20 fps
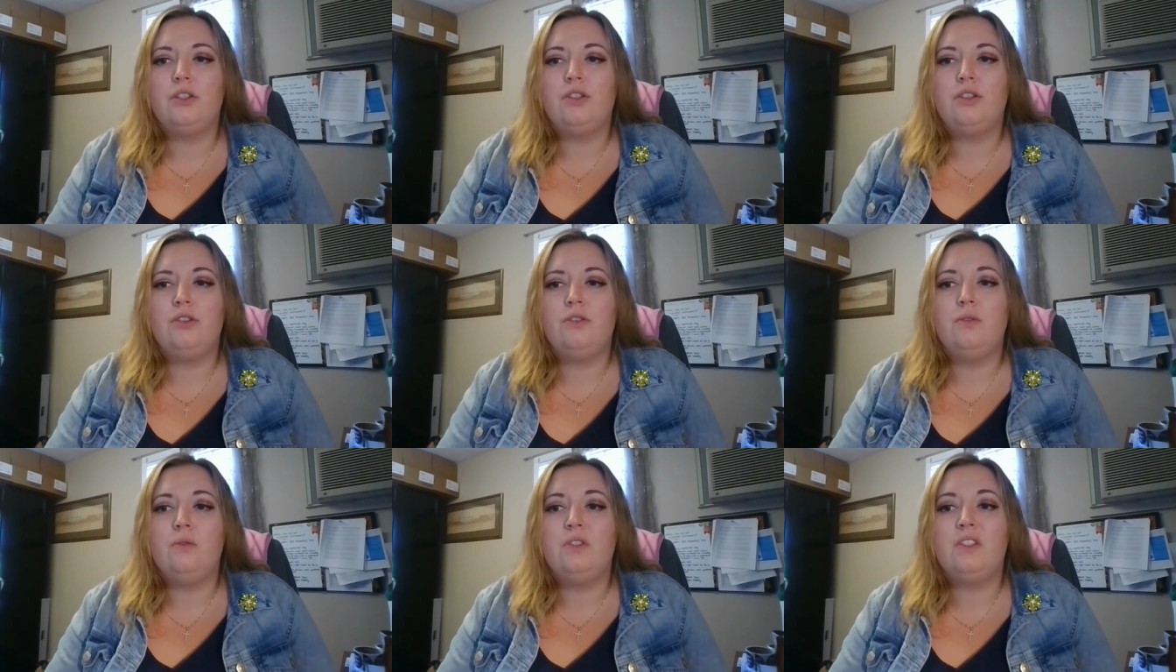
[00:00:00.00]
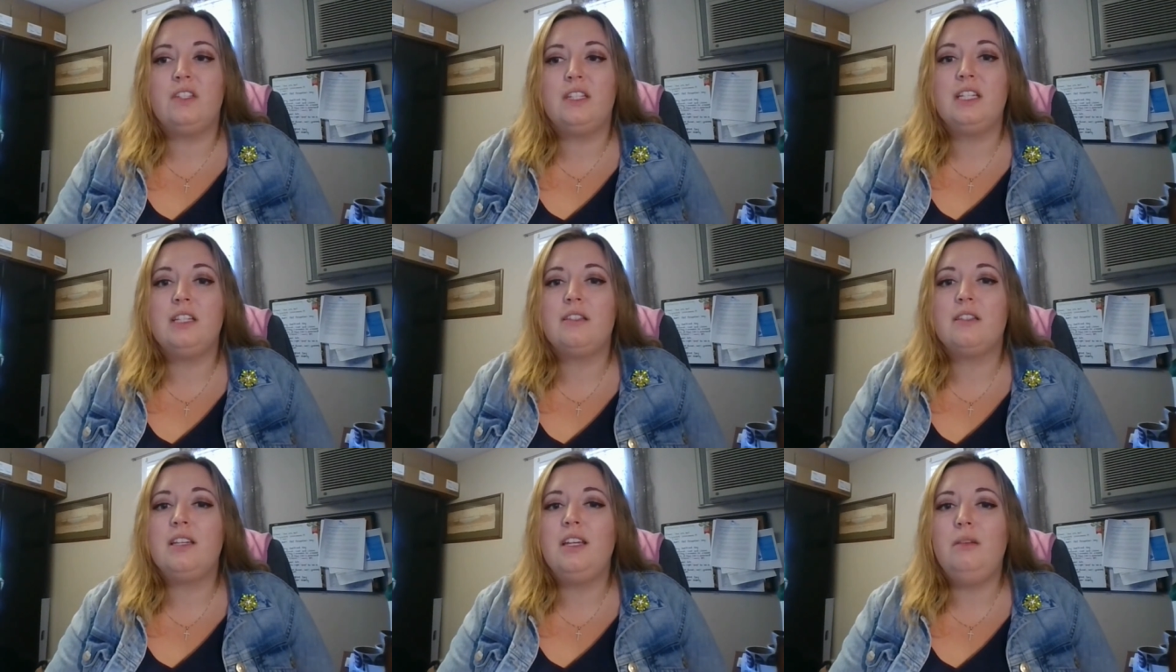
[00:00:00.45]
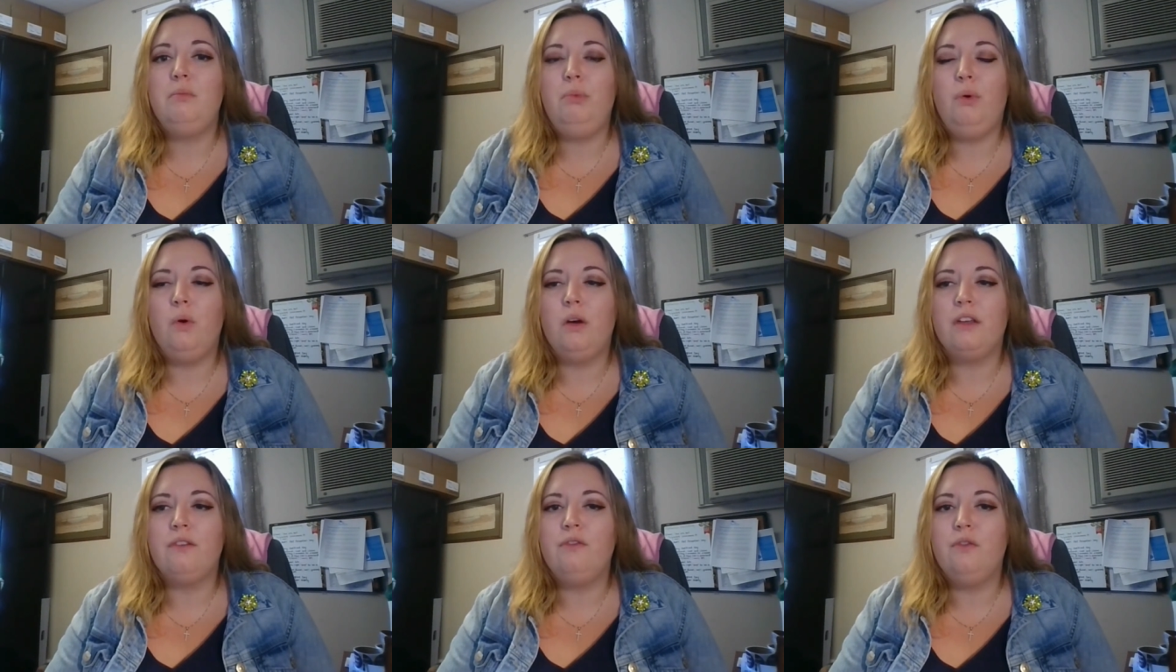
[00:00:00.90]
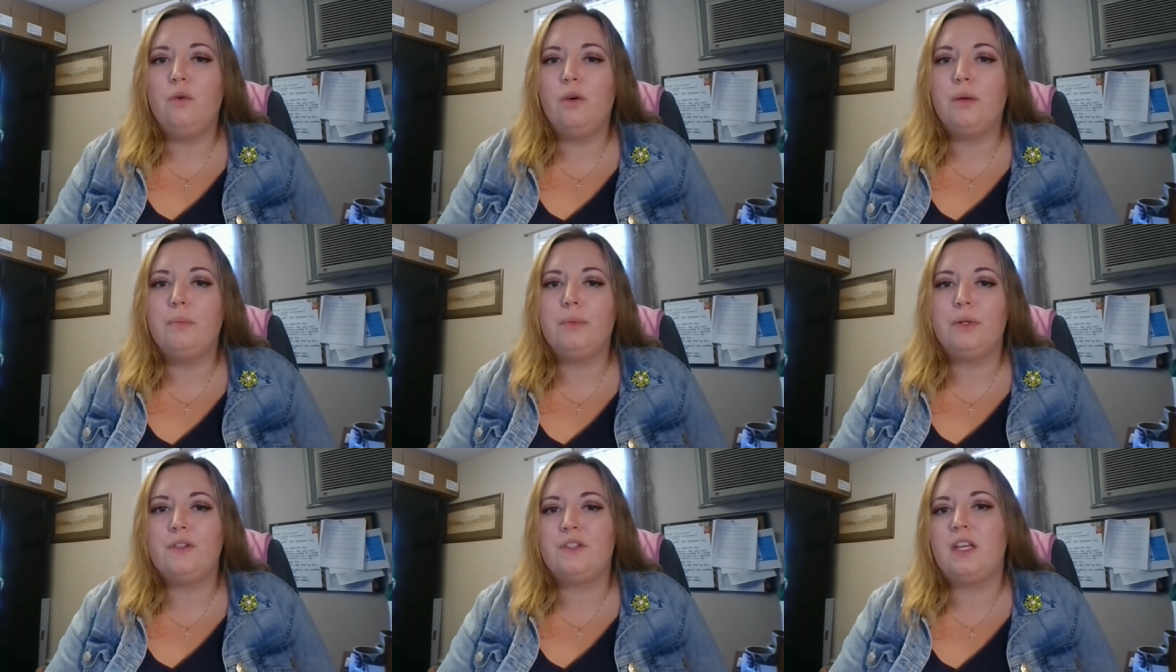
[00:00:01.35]
to
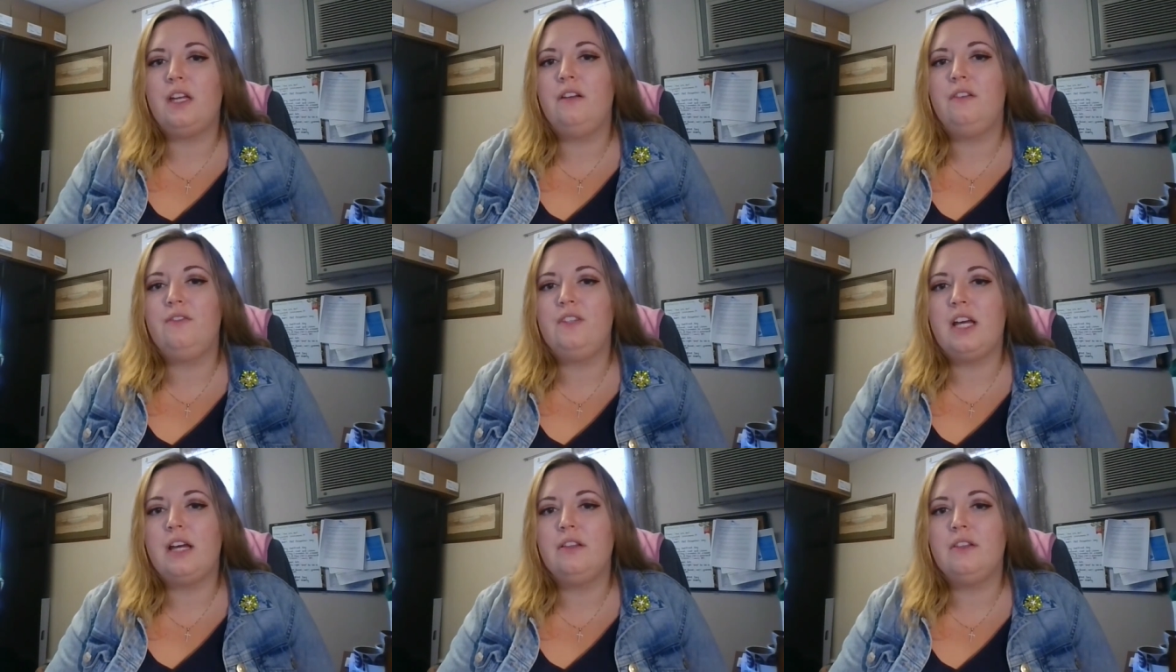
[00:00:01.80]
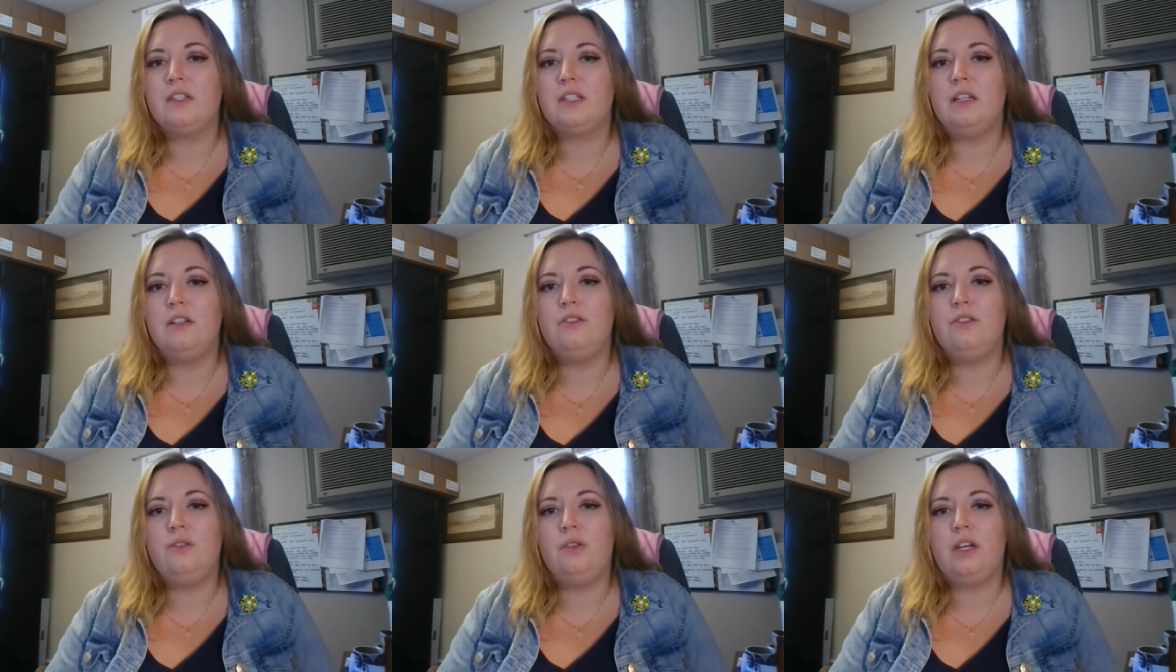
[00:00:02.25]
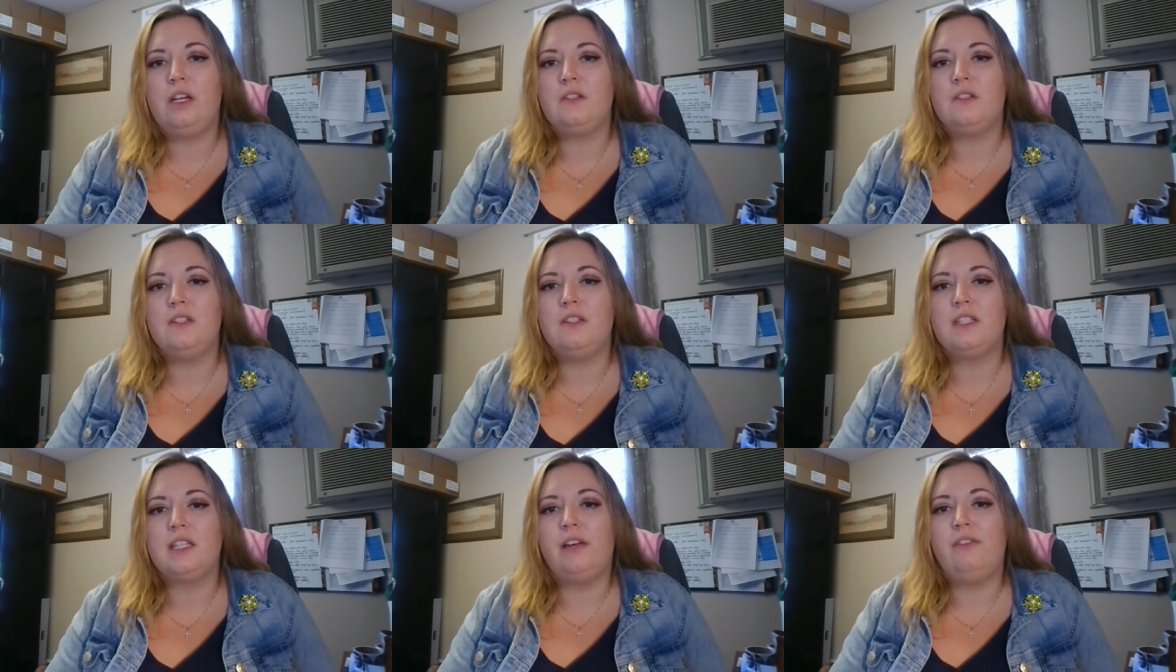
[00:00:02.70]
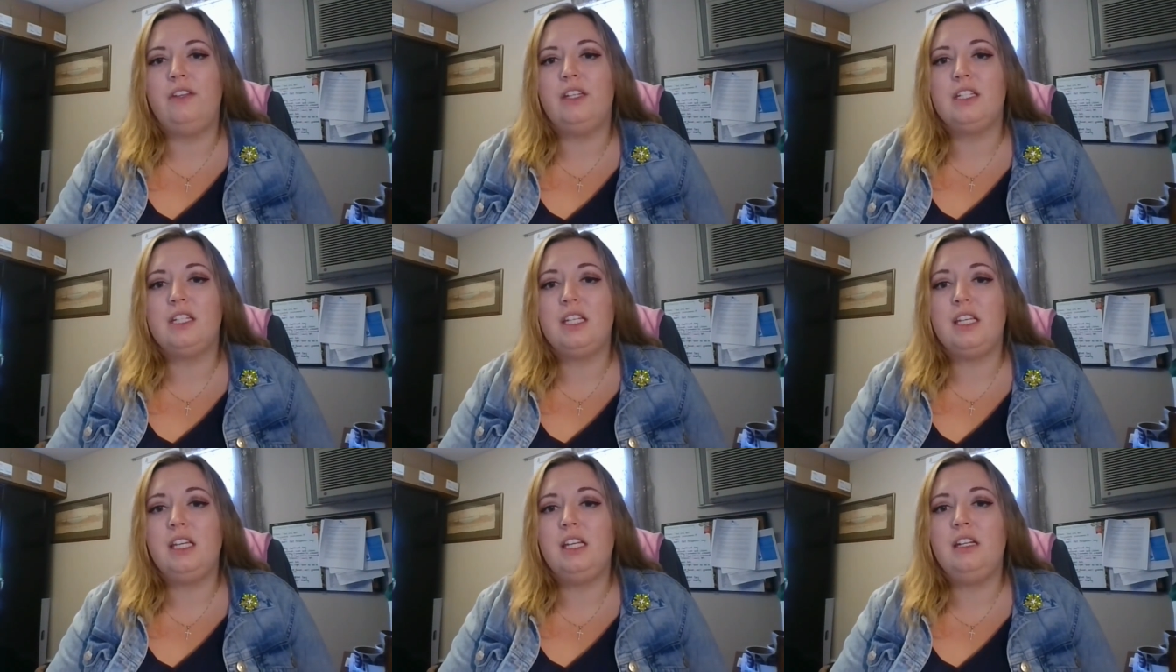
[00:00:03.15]
16.4% of deaths in
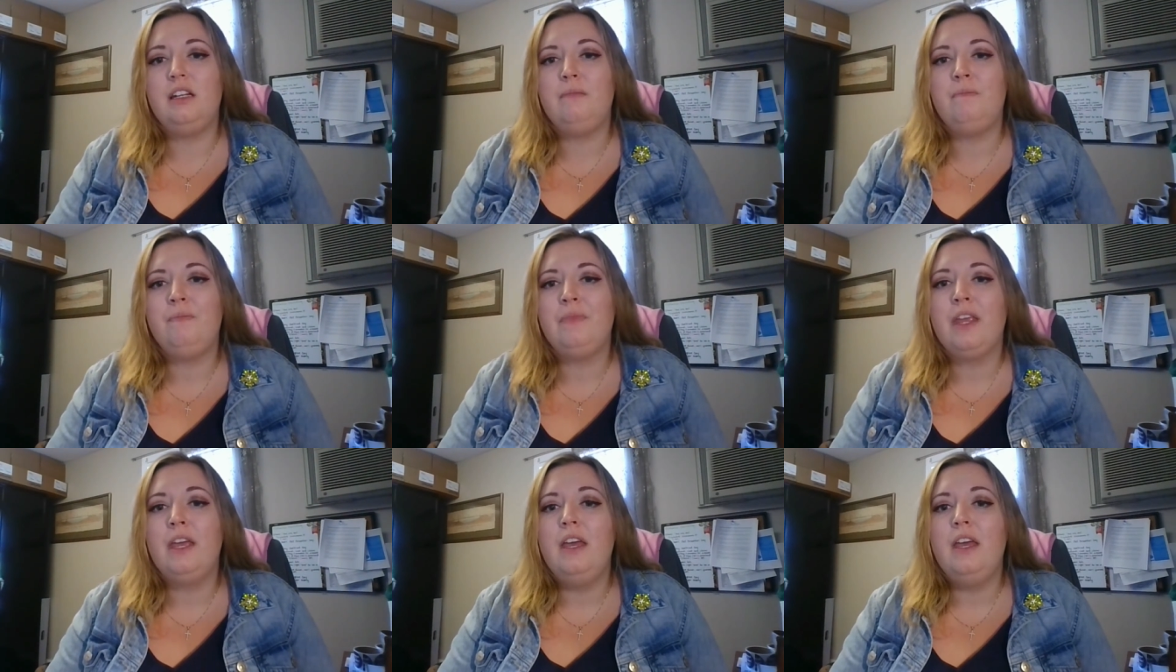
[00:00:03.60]
2017